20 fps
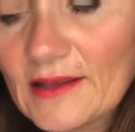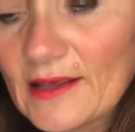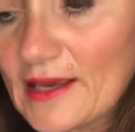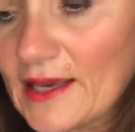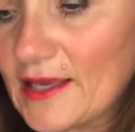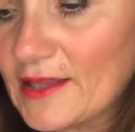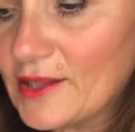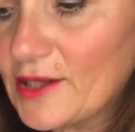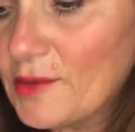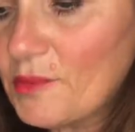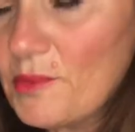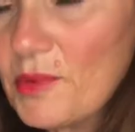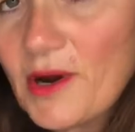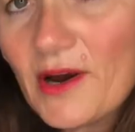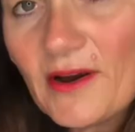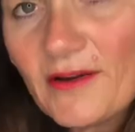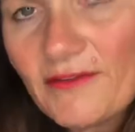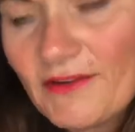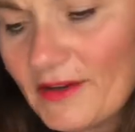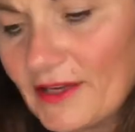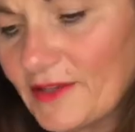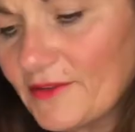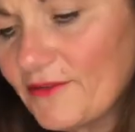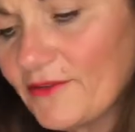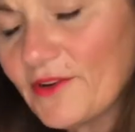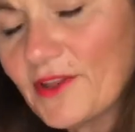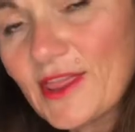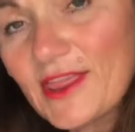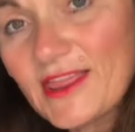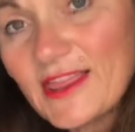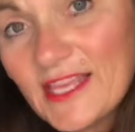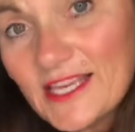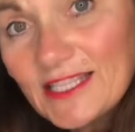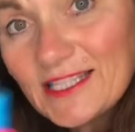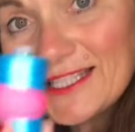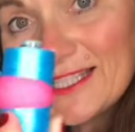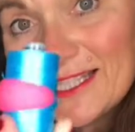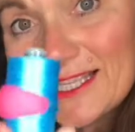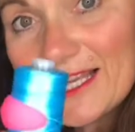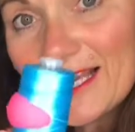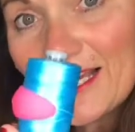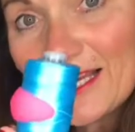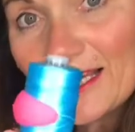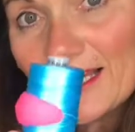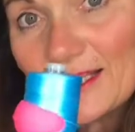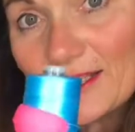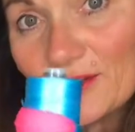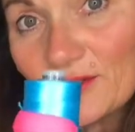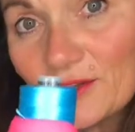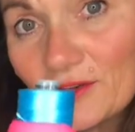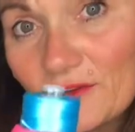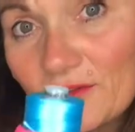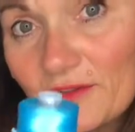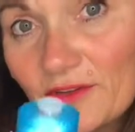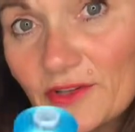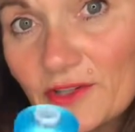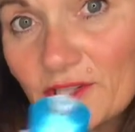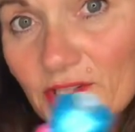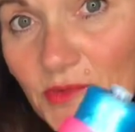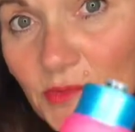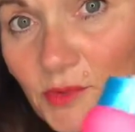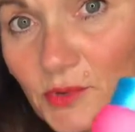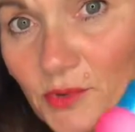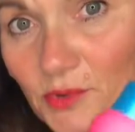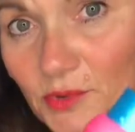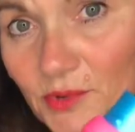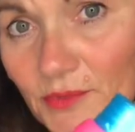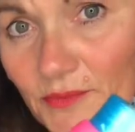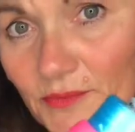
And they're perfect for this kind of spool